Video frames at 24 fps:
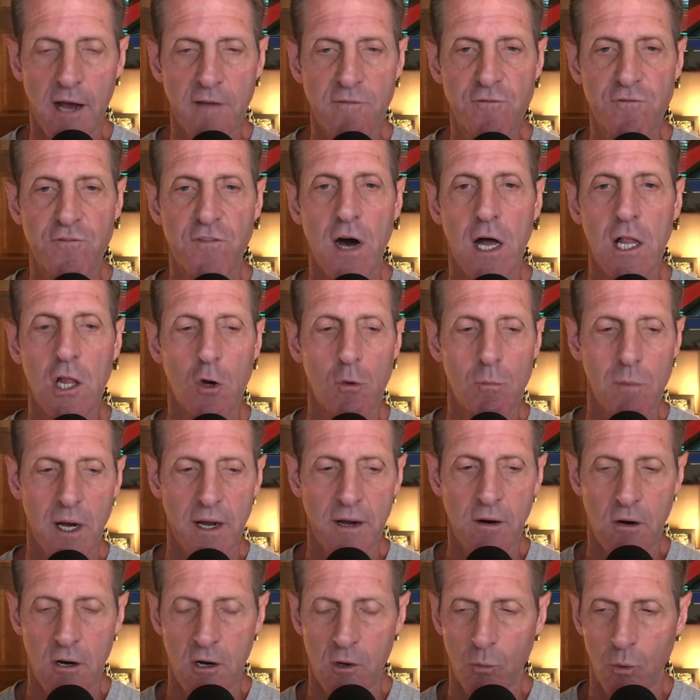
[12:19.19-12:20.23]
I follow my
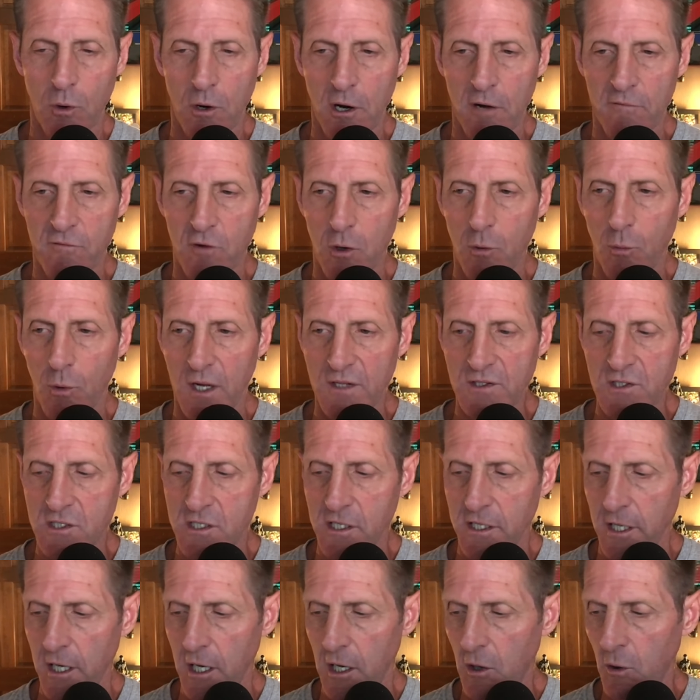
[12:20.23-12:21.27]
heart wherever it wants
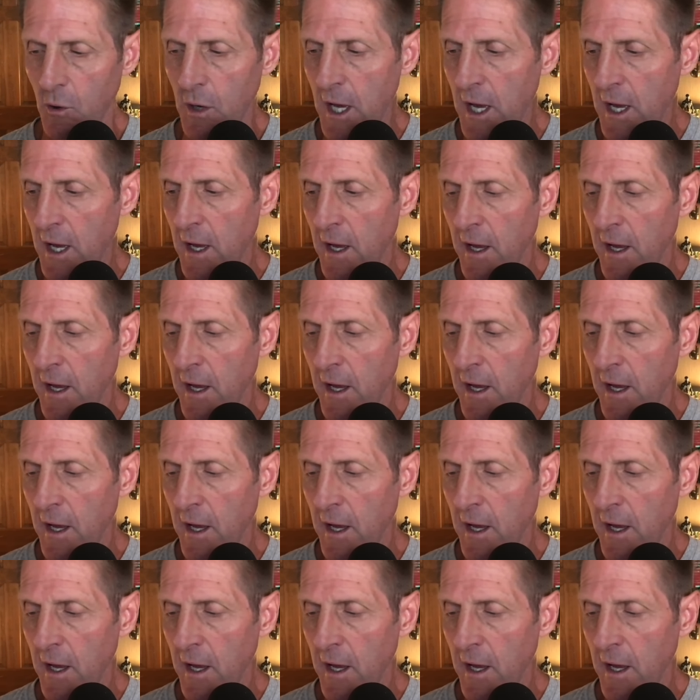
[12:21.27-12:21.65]
to go.